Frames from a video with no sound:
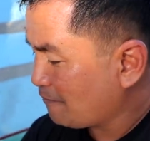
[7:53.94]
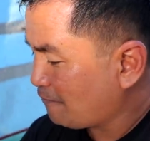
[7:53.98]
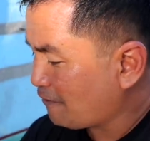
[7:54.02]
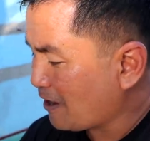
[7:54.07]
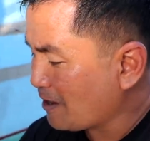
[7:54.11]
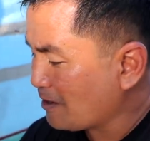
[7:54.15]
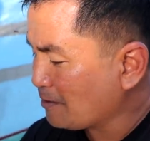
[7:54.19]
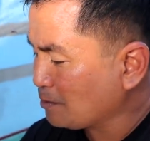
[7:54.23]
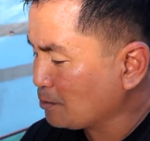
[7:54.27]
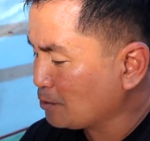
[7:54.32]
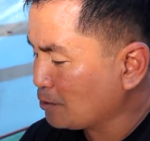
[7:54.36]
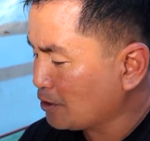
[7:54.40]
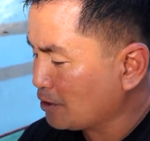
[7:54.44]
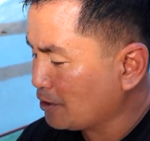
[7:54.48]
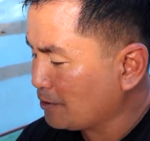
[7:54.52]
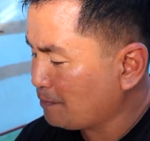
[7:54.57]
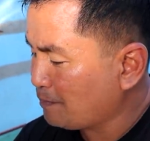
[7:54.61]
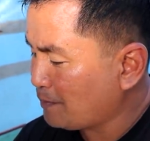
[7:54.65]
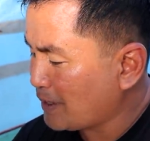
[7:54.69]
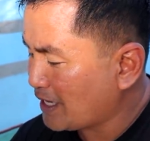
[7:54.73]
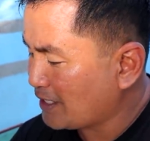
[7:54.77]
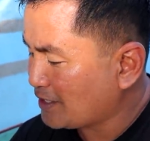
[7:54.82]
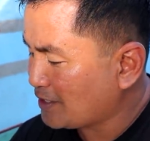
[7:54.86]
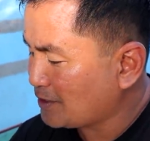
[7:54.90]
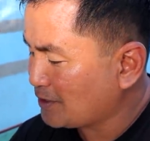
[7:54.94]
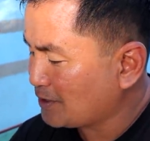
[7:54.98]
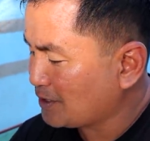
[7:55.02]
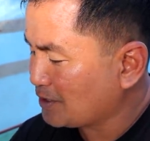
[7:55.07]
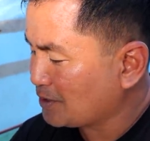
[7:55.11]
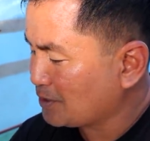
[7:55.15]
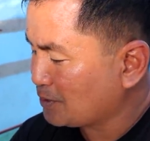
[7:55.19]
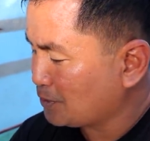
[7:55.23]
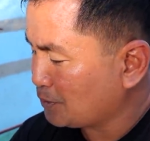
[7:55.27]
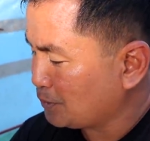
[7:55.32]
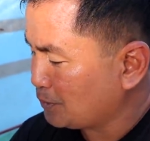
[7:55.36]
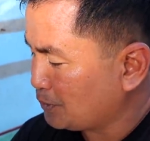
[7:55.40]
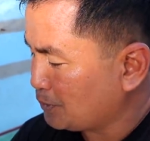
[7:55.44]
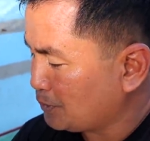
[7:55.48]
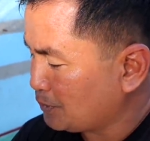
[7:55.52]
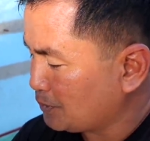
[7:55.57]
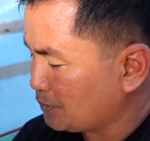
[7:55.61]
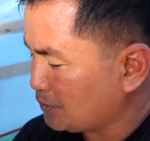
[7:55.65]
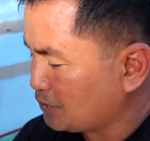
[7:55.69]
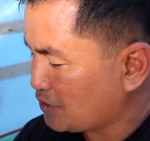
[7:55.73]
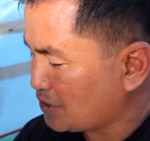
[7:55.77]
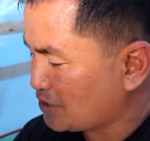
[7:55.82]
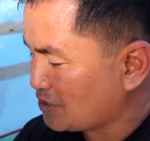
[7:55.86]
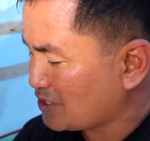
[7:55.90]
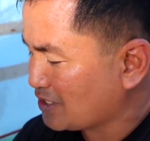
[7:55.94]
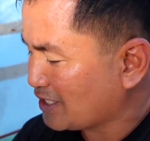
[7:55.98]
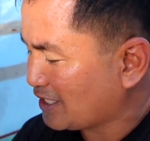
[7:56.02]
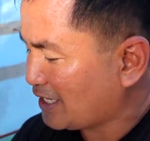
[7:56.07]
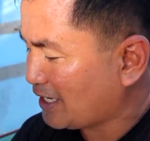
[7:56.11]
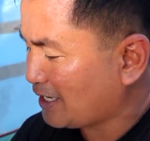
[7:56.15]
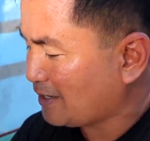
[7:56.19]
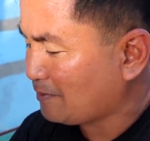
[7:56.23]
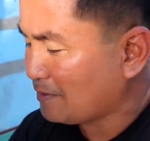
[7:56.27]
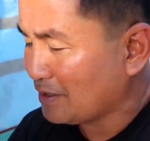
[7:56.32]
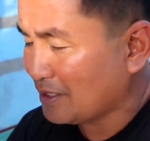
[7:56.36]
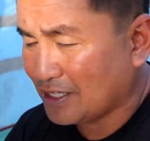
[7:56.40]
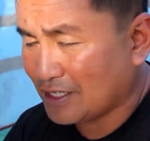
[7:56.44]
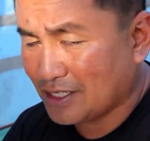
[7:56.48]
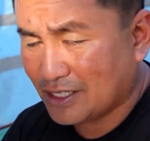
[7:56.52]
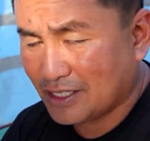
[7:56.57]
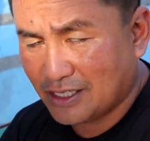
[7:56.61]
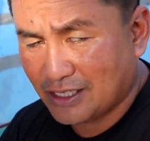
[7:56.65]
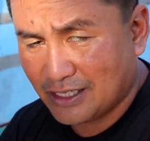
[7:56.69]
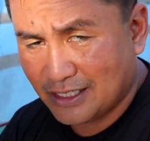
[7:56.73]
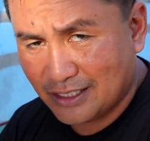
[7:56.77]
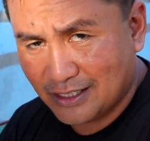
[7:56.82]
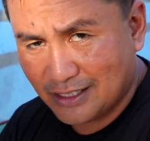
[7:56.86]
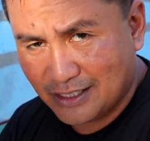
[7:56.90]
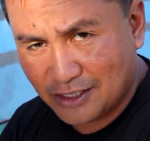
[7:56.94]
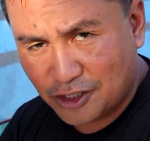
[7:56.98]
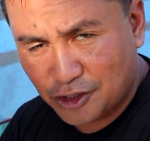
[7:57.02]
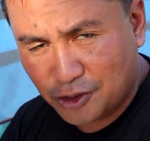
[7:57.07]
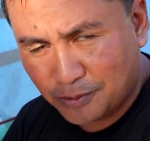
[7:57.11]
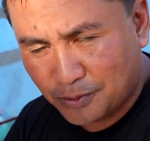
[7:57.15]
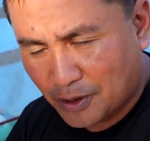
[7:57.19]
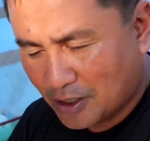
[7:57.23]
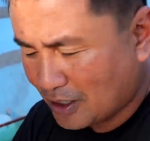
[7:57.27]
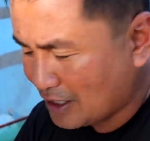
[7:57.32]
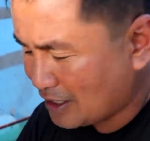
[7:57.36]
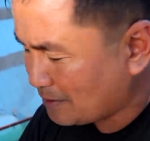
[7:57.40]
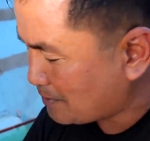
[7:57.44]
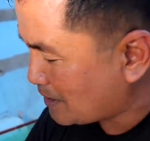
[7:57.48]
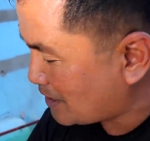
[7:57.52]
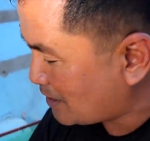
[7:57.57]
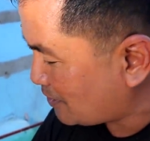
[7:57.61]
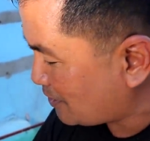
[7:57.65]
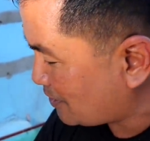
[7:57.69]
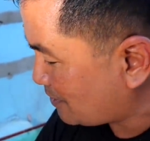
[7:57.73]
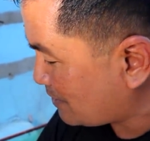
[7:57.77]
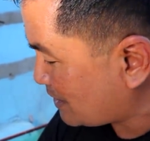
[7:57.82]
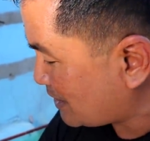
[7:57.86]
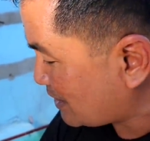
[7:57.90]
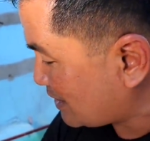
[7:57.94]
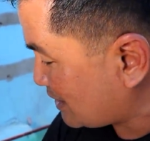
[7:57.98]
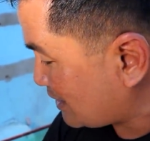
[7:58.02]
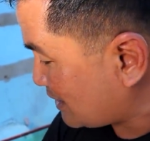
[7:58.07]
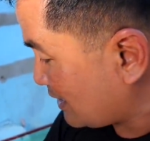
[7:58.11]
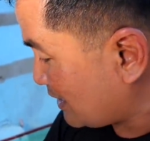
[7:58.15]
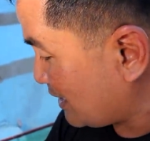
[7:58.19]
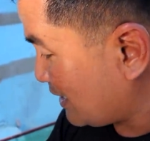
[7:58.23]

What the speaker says: far more better to just give a small amount of it